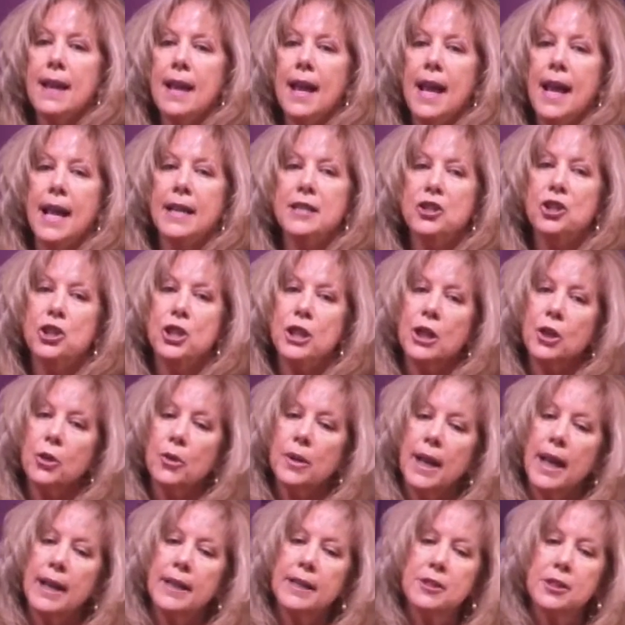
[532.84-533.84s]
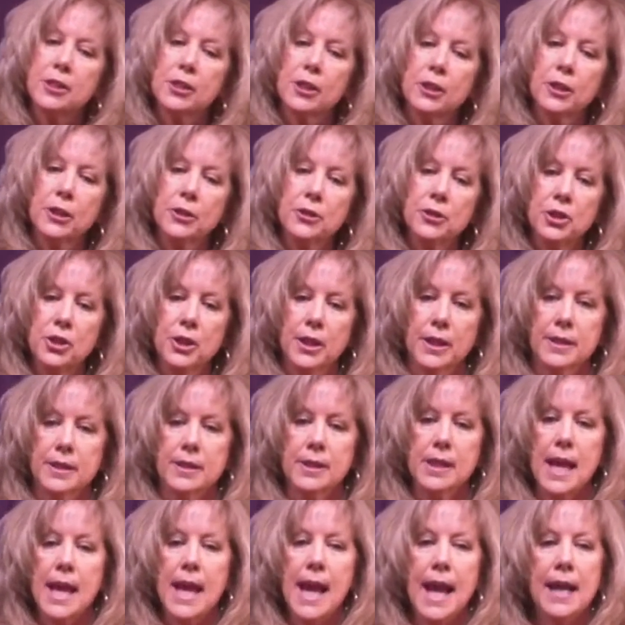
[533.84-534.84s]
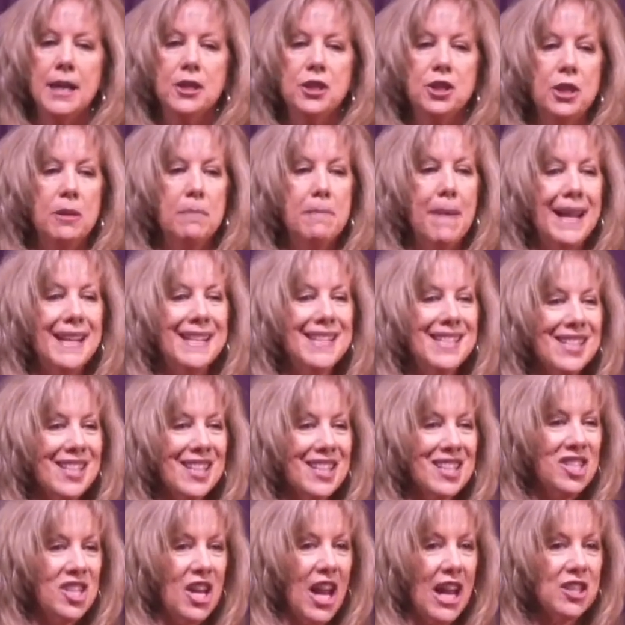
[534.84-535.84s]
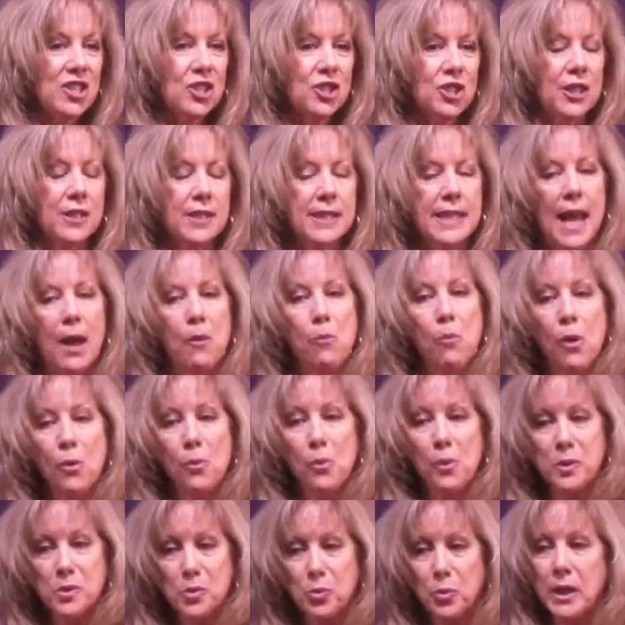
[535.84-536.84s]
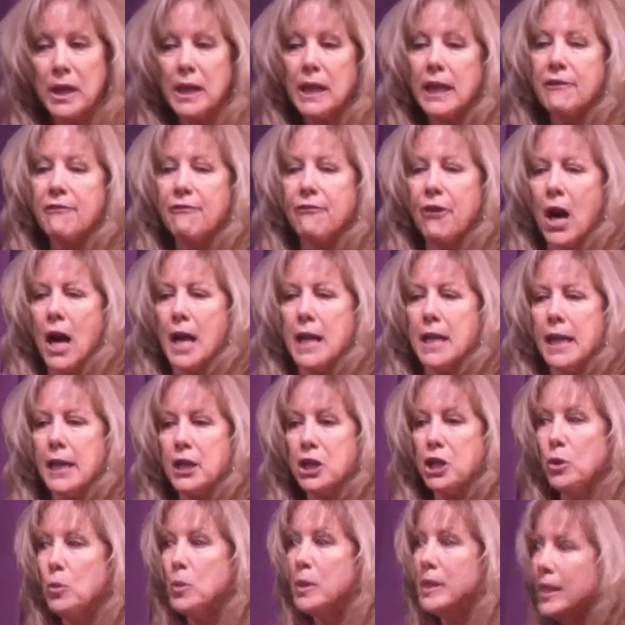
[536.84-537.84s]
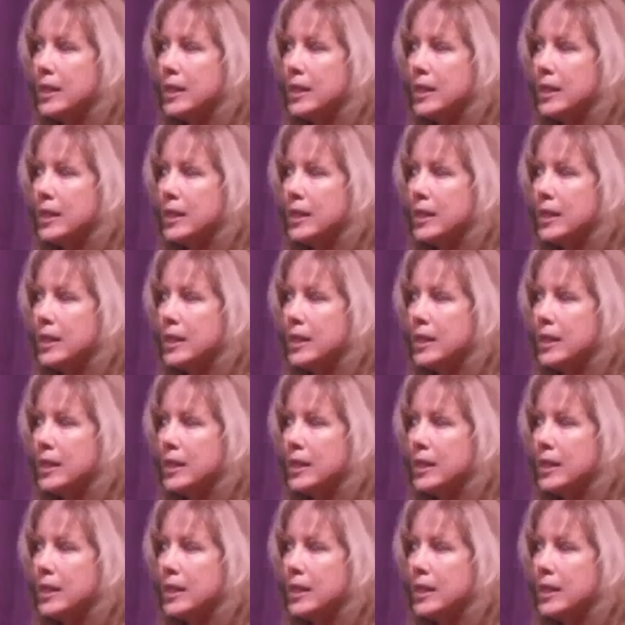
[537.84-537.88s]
And she created solutions, and she made suggestions. And what was really fun is she was